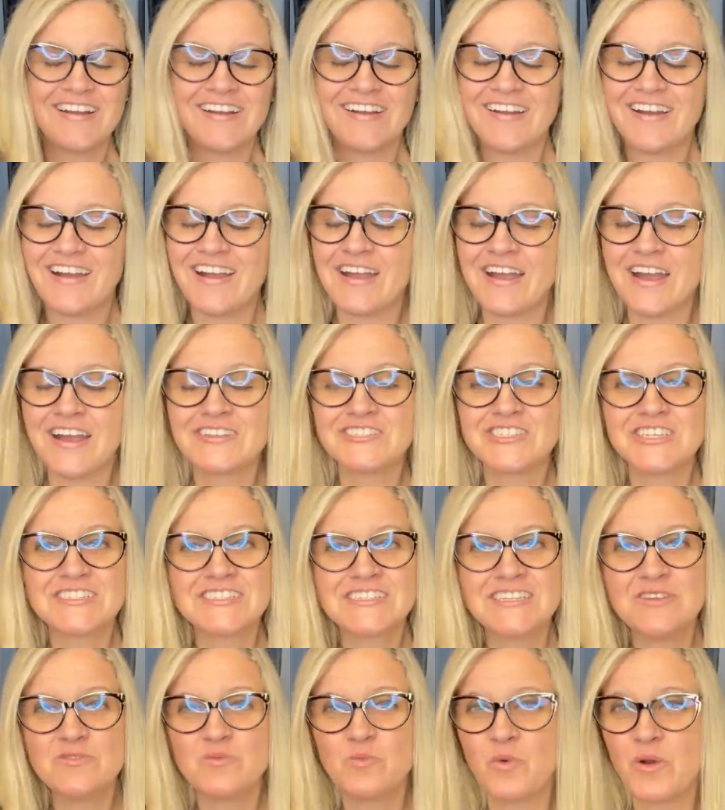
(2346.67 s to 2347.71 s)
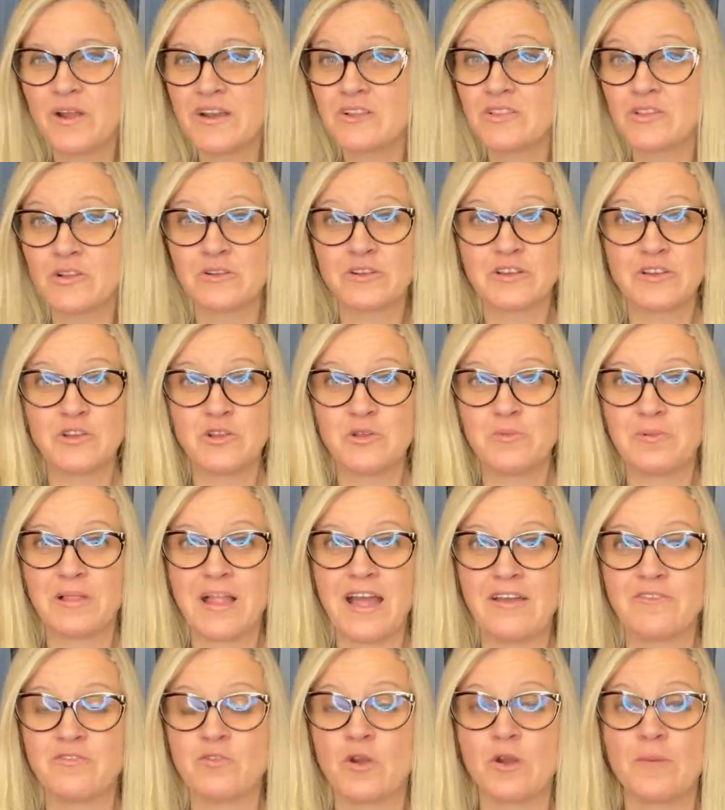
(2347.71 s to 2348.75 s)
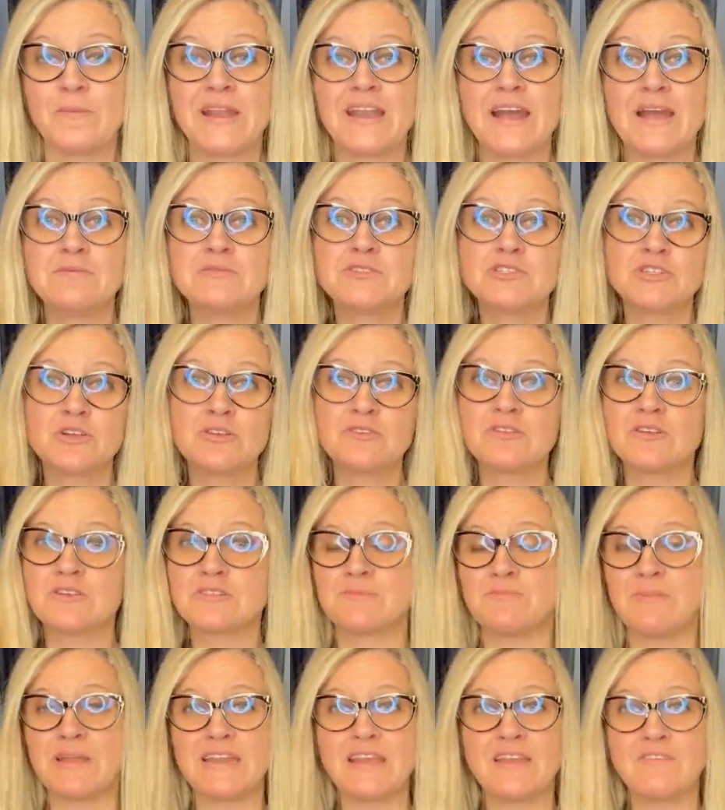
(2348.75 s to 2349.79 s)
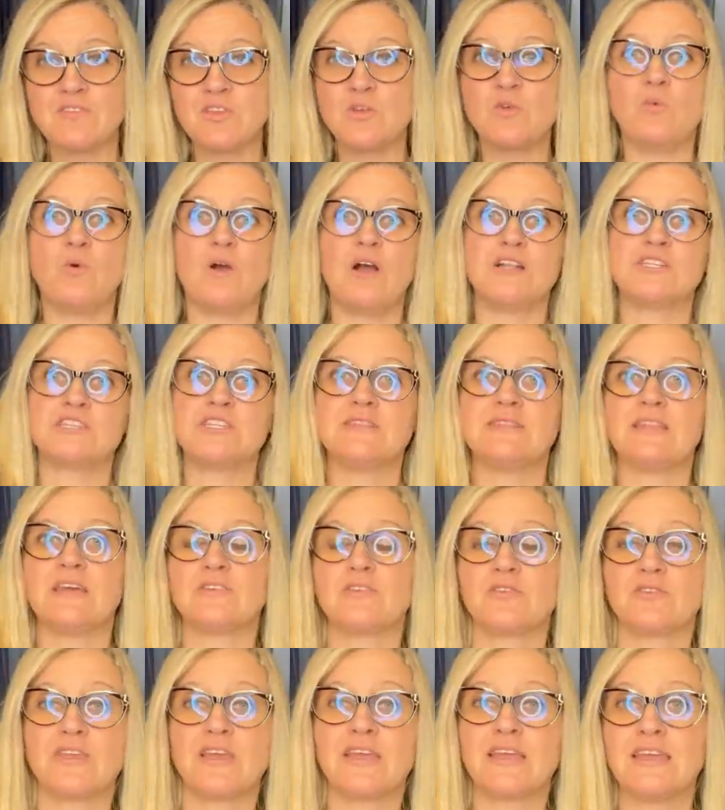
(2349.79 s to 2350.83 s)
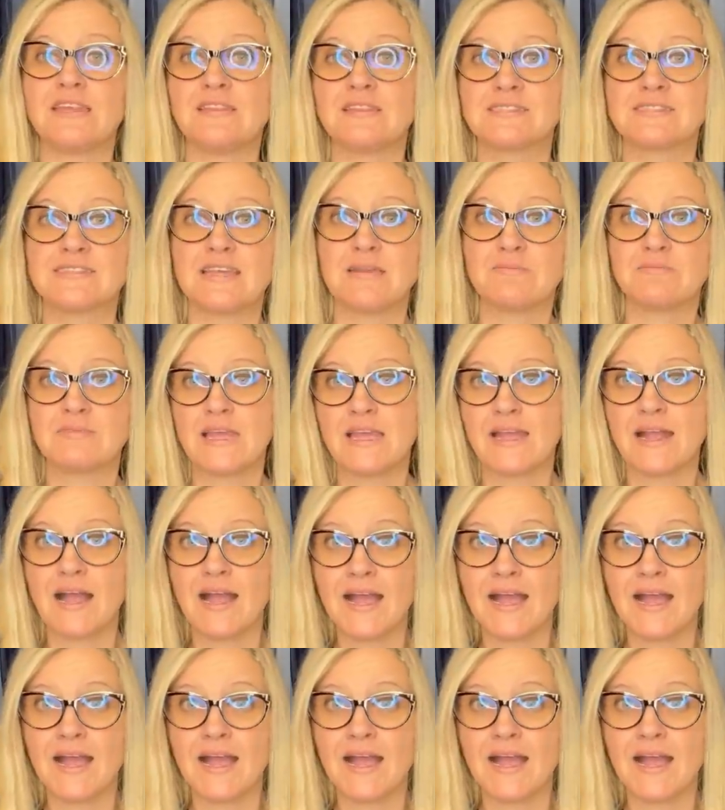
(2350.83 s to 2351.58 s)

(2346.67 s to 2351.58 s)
I, I just didn't want to learn a new platform. And I'm sure there's many of you watching that are thinking the same thing.